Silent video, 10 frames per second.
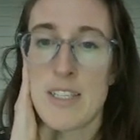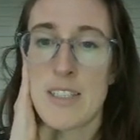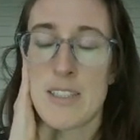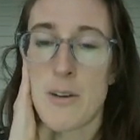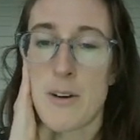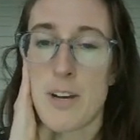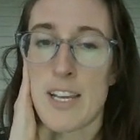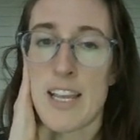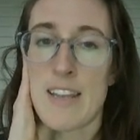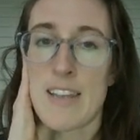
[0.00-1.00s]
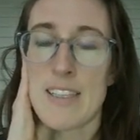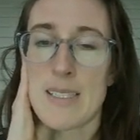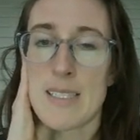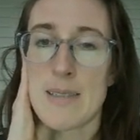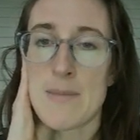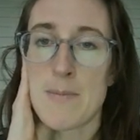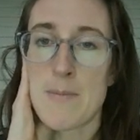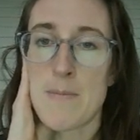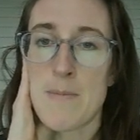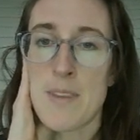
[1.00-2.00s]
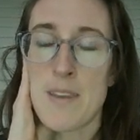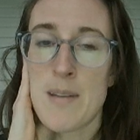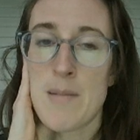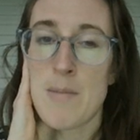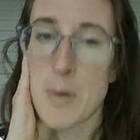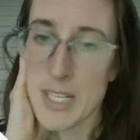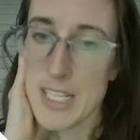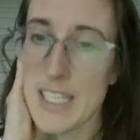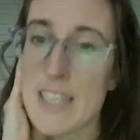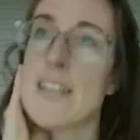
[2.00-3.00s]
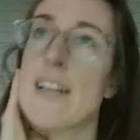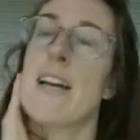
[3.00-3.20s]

So again, it's this pretty